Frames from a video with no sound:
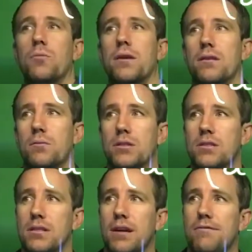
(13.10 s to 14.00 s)
method, which
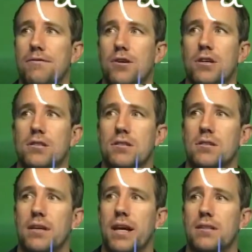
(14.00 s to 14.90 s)
is our first,
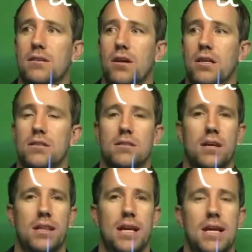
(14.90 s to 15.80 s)
outside,
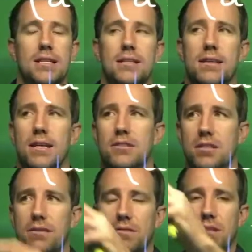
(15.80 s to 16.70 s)
inside, last, and that
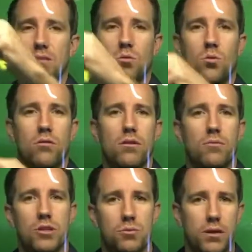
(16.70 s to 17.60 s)
just gives us an order in
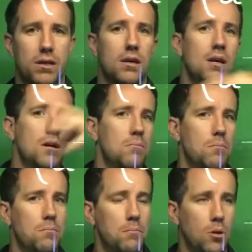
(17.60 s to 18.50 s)
which we
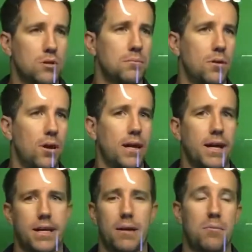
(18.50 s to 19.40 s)
multiply
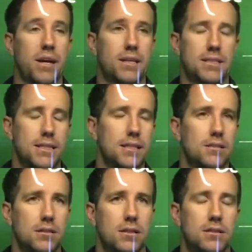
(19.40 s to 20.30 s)
out our brackets here
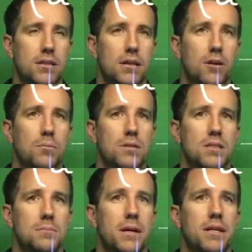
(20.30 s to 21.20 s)
to help us
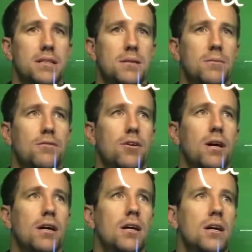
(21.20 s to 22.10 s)
expand and simplify.
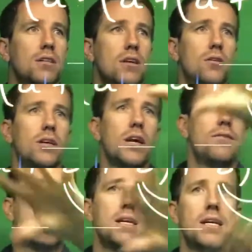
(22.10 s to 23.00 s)
So looking
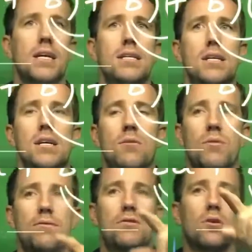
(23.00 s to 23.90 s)
over here,
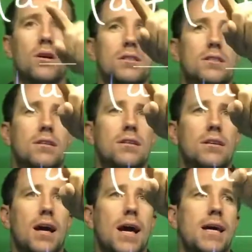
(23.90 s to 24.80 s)
we've got
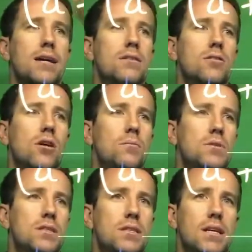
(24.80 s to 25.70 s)
A
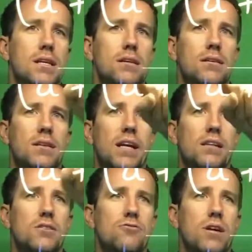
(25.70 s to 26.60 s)
times C. That
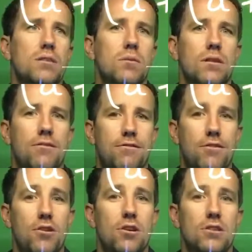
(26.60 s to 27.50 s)
illustrates what the
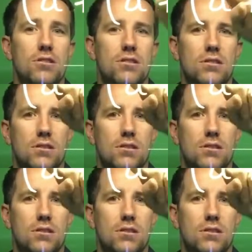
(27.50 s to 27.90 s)
first